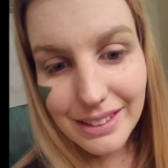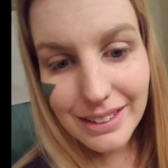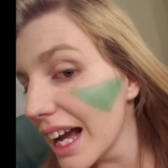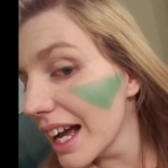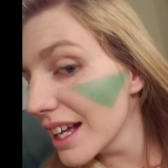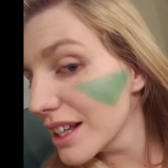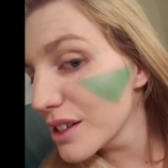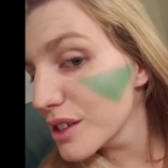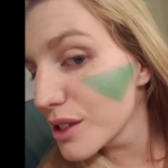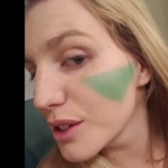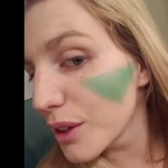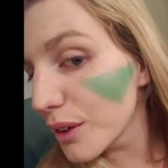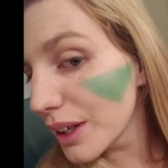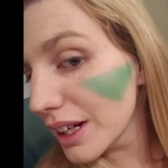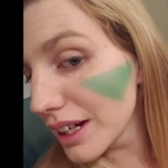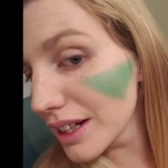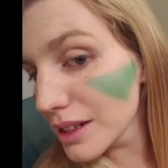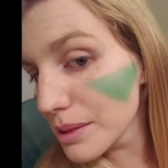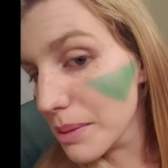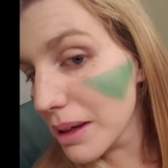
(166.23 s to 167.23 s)
Guys, so
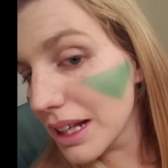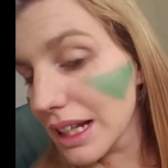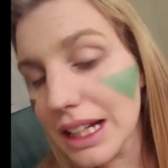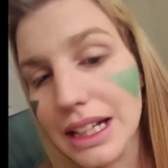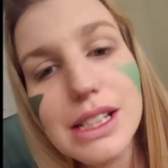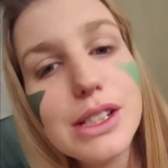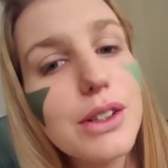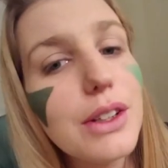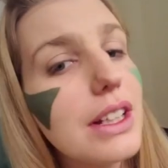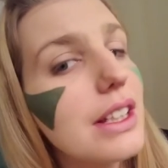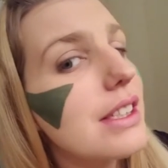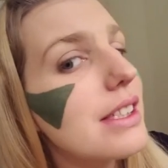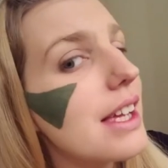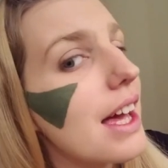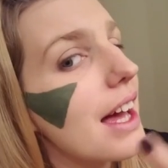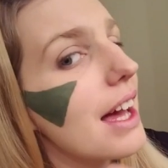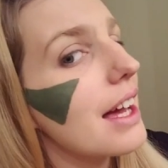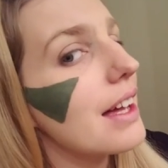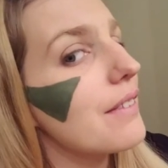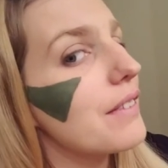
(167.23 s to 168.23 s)
here's my N Y X green
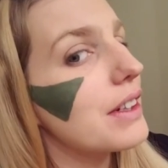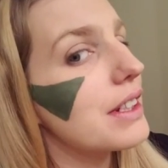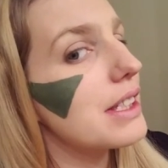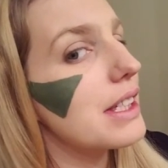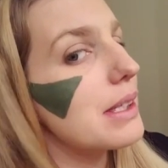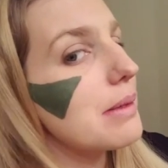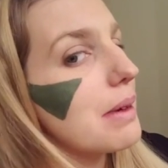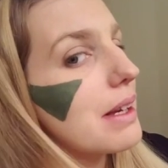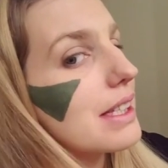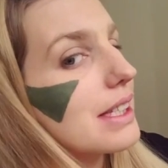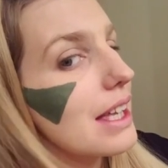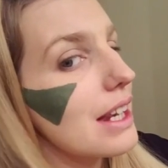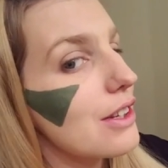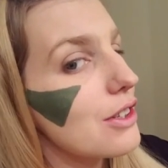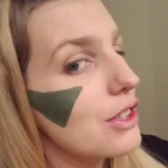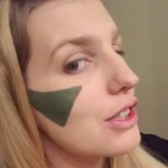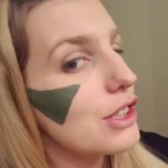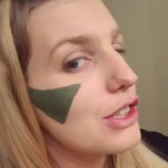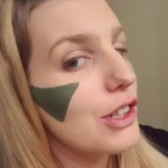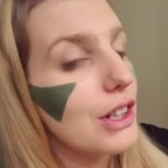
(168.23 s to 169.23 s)
side versus my
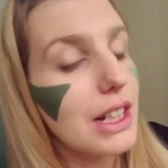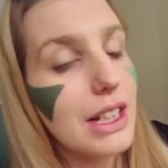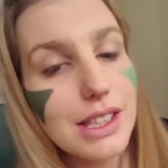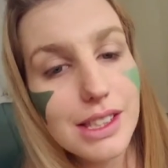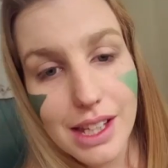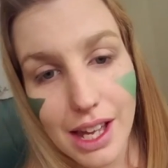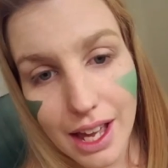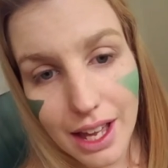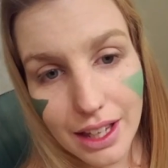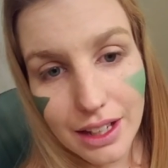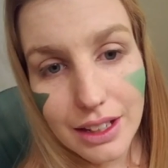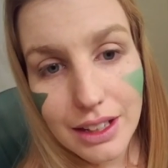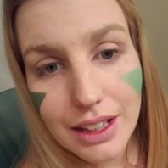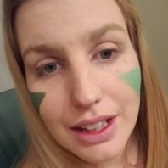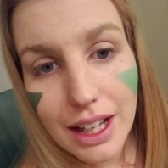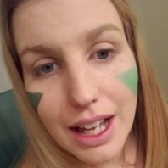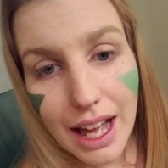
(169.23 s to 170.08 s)
SeneGence green side.